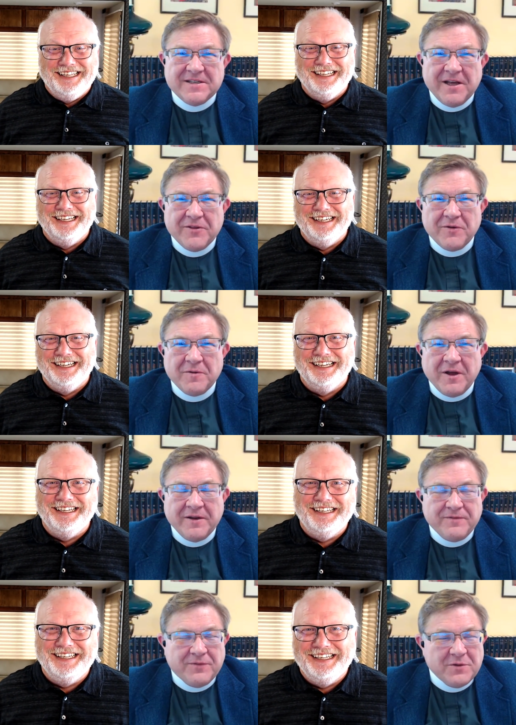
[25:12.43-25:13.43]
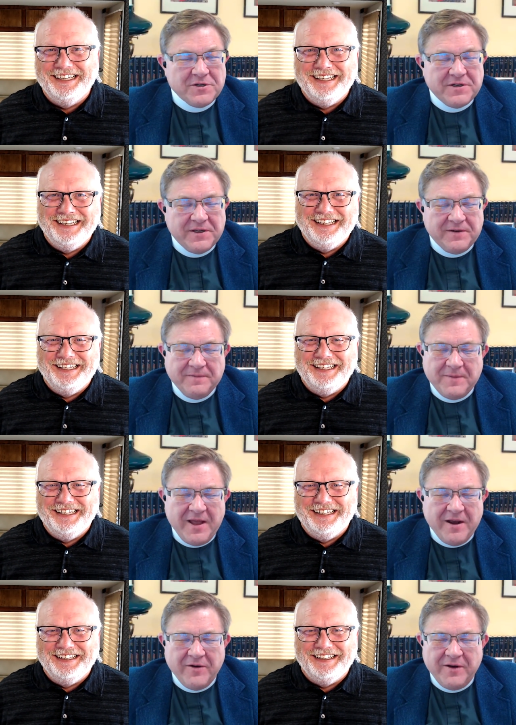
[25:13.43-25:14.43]
Speaker 1: another unfortunate
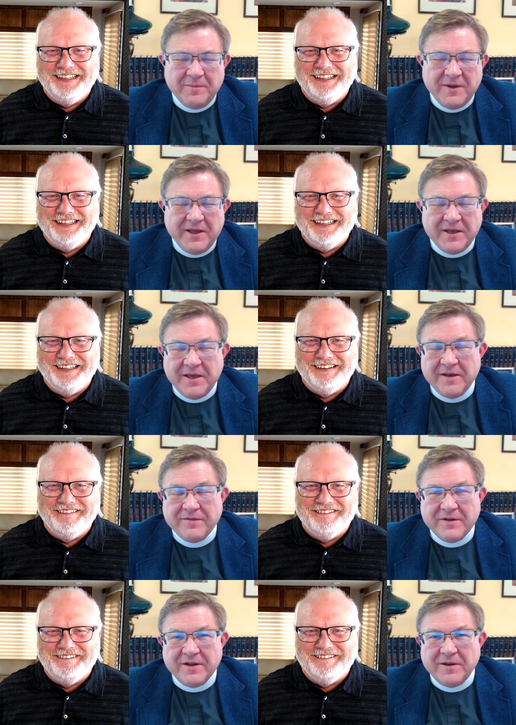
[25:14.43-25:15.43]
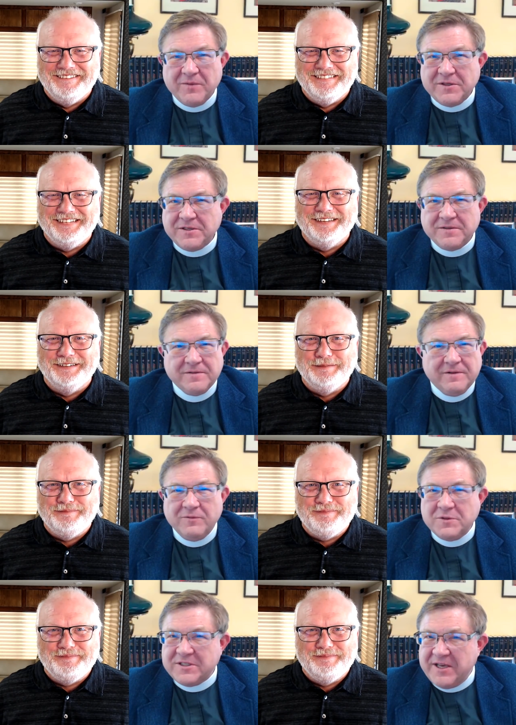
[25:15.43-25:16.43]
acronym like GAFCON, which
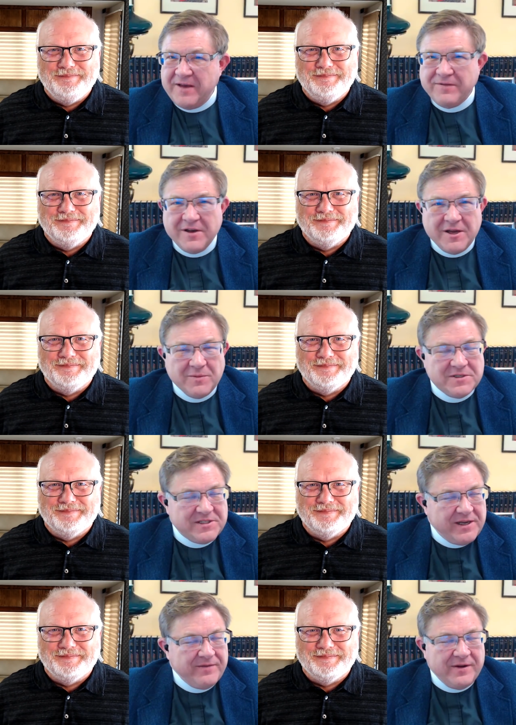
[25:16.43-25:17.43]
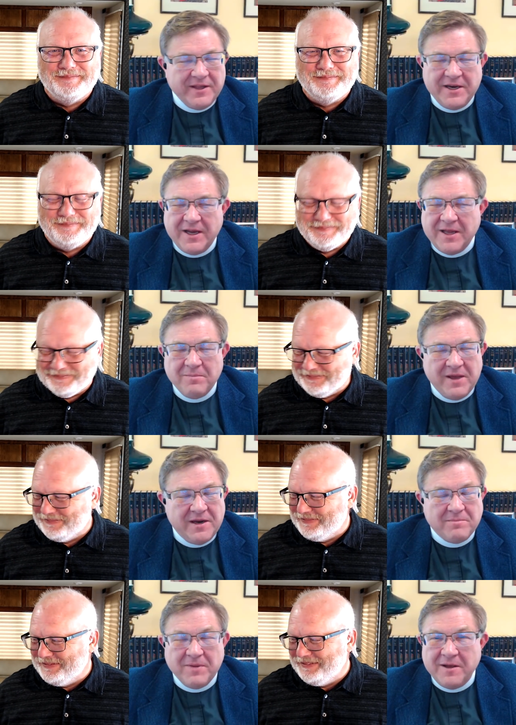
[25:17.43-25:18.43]
was GAFCON was definitely not made
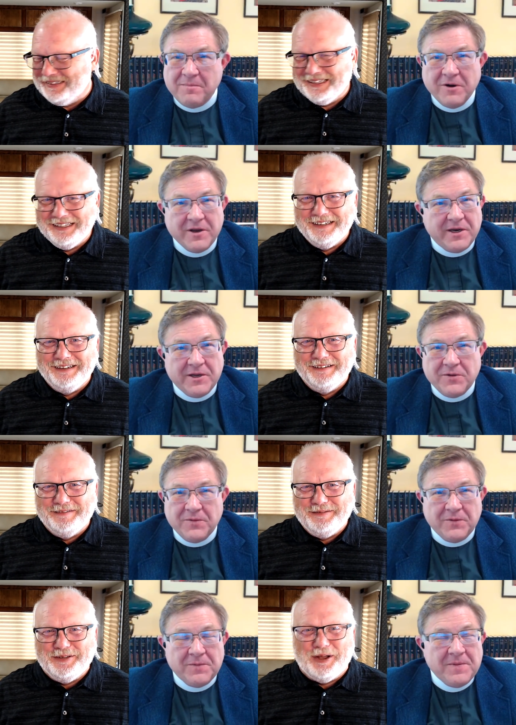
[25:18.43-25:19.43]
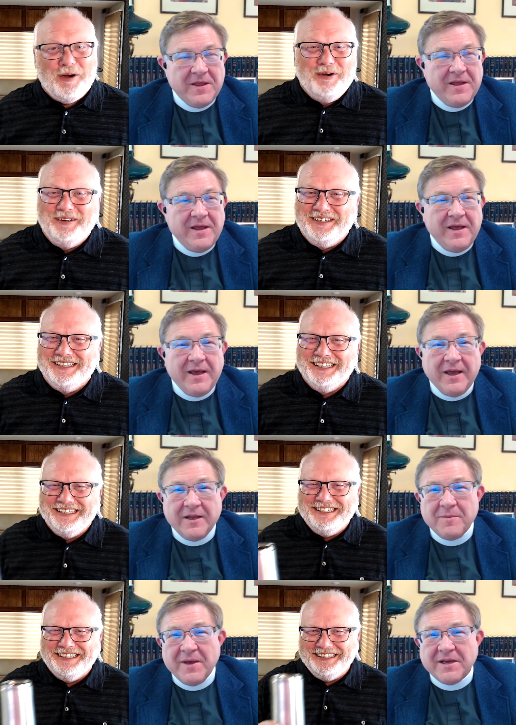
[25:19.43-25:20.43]
up by a marketing guru. No. L
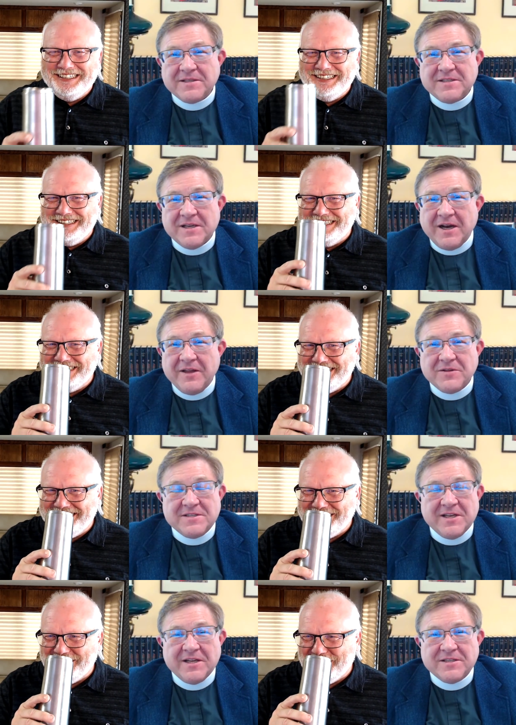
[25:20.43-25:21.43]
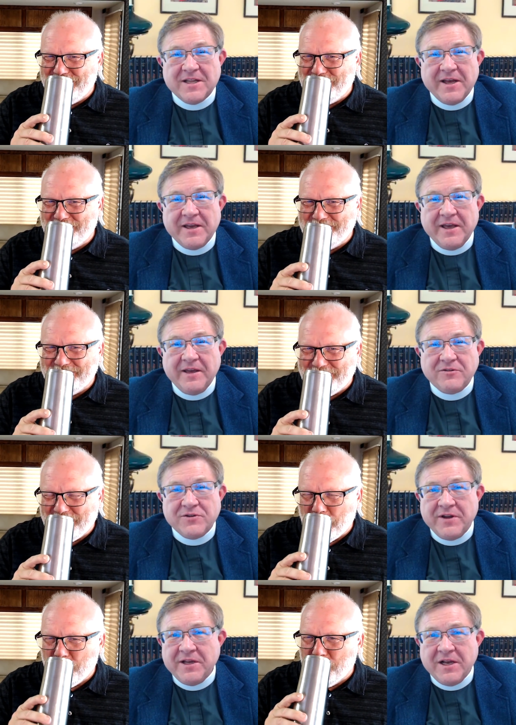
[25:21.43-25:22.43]
M X either sounds like a
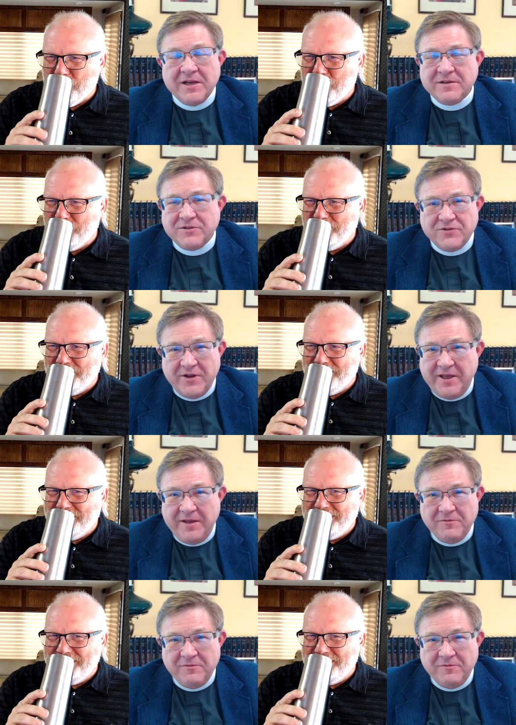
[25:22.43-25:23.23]
train, a